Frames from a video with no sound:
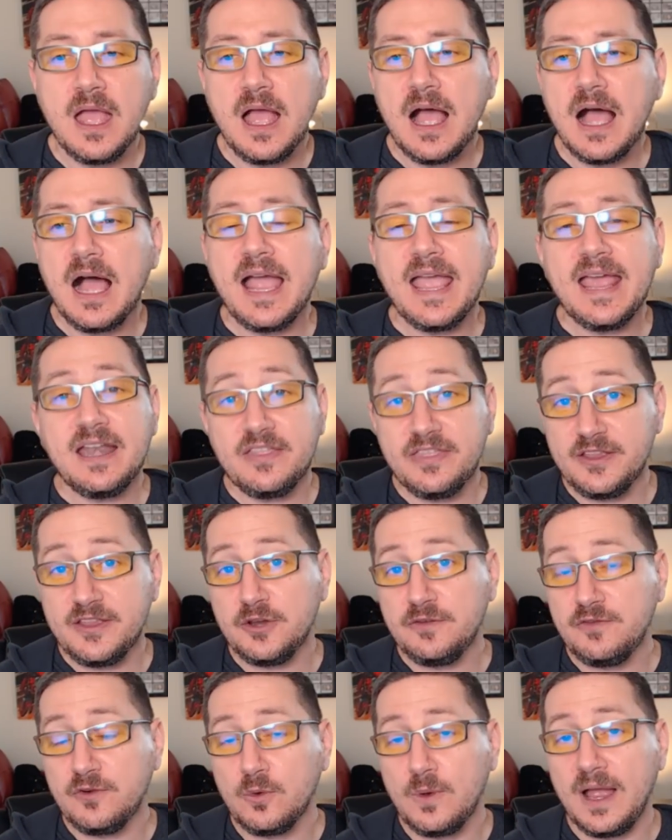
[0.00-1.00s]
I had a
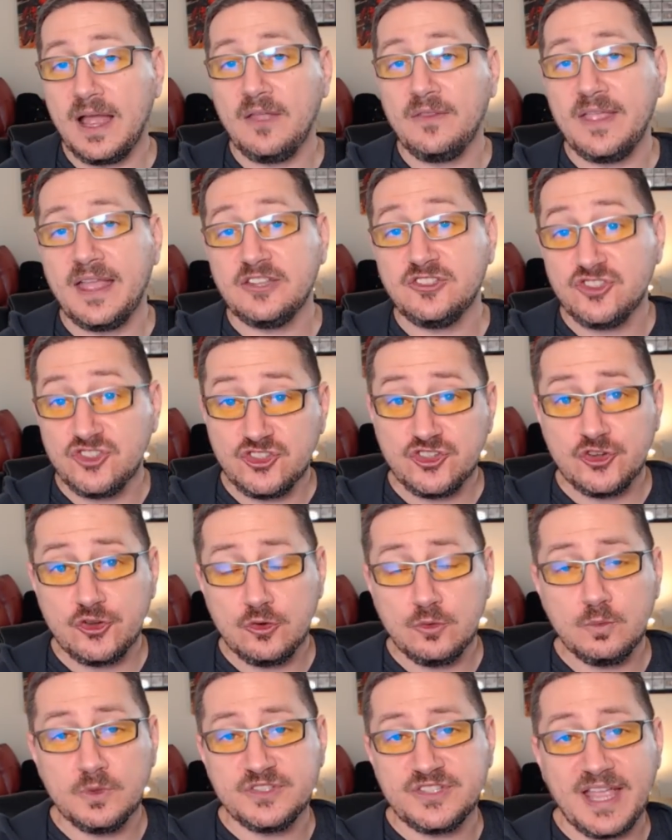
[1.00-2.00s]
theory for a while that
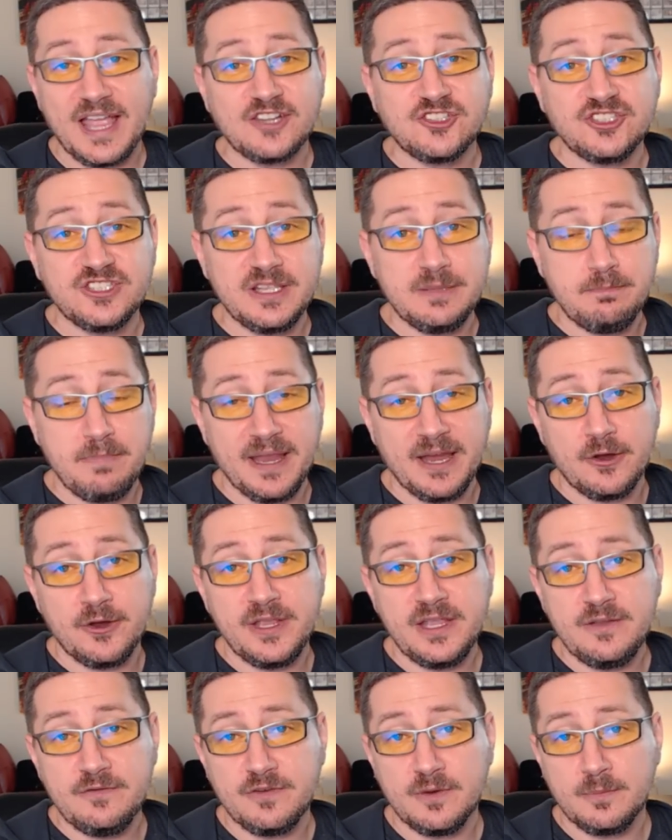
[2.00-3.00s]
Zoom was actually
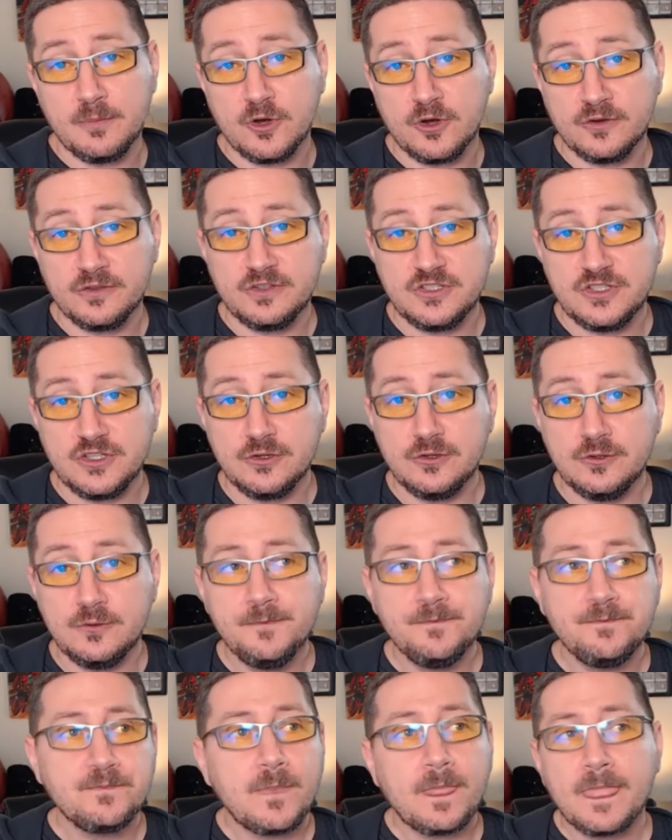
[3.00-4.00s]
Barry from Earth 2
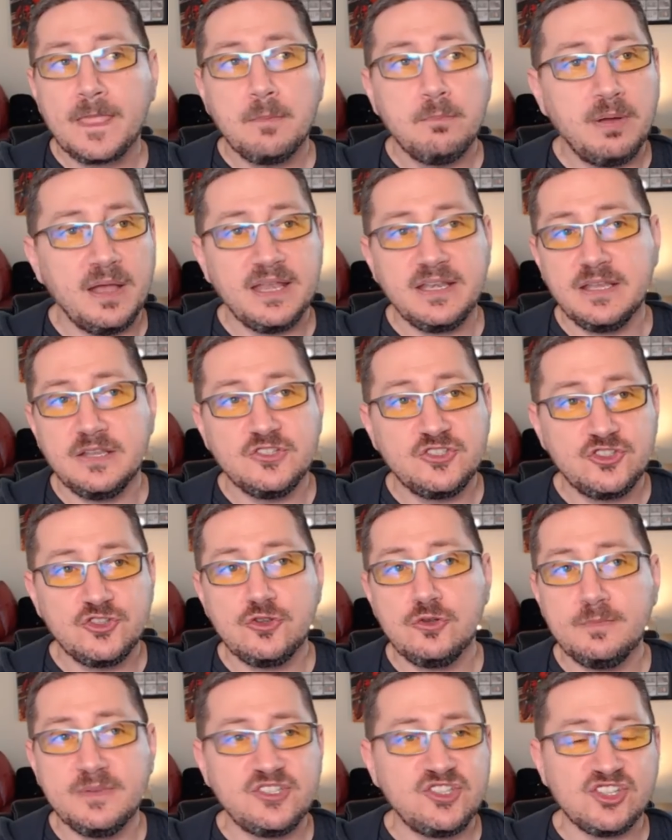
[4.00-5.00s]
but
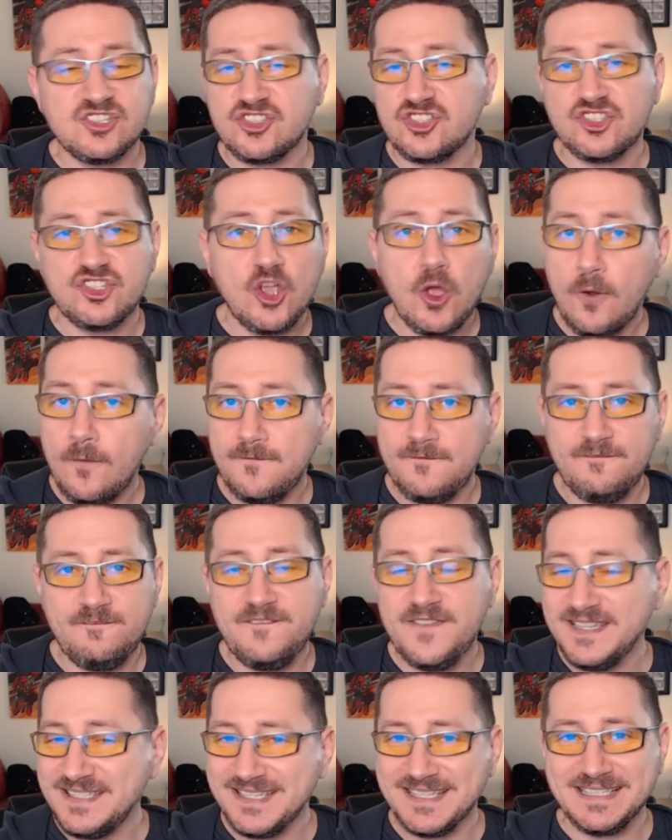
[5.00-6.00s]
Zoom is just so
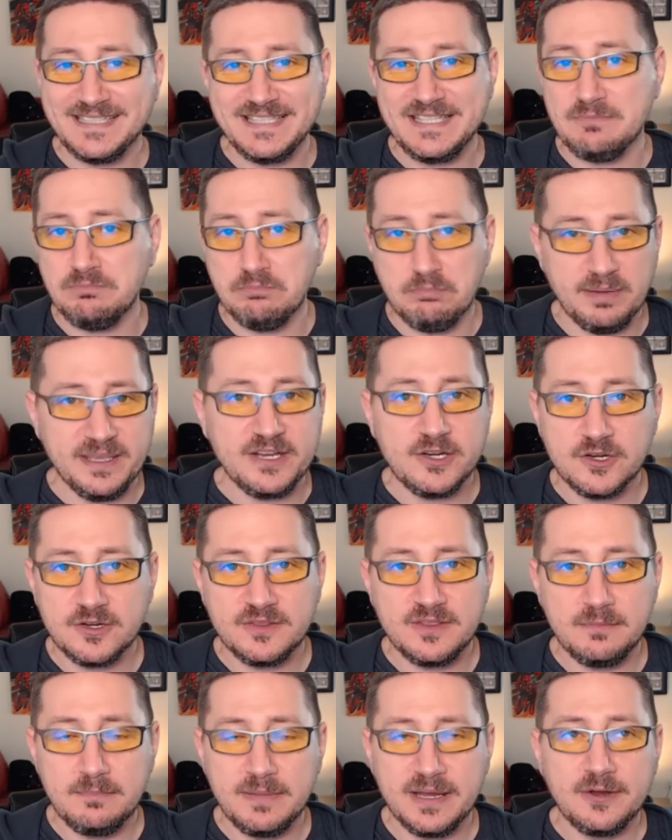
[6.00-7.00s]
physically bigger
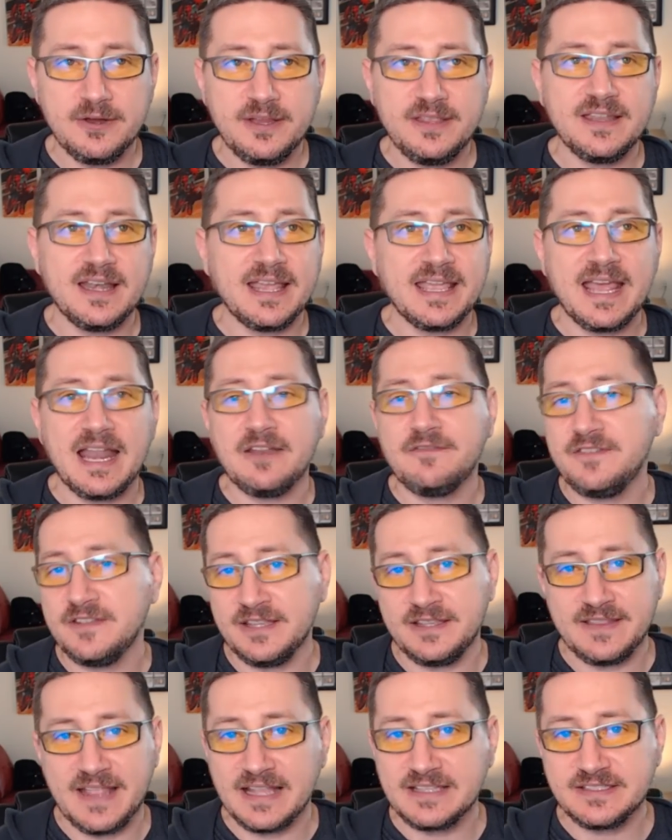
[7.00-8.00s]
than Barry that I got a
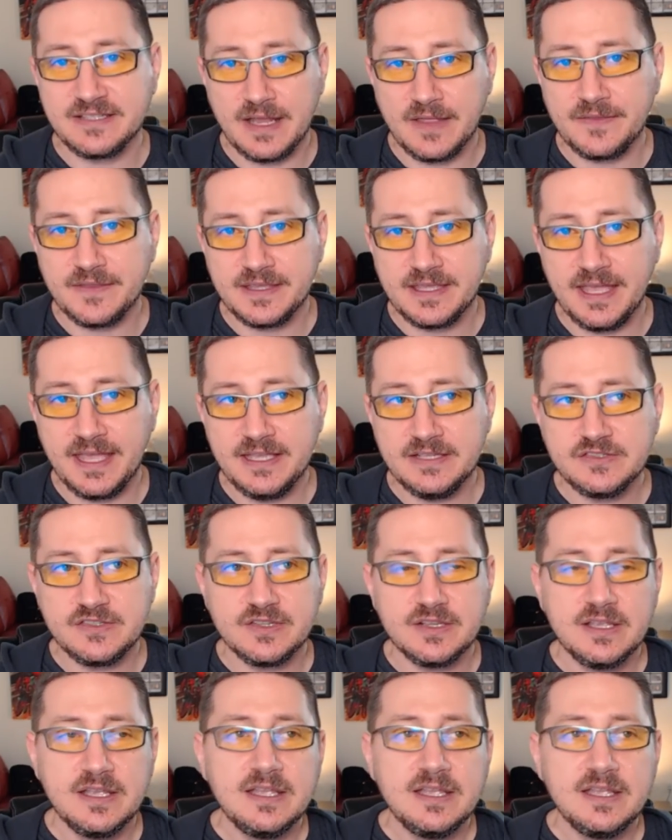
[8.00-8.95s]
feeling that's not the case.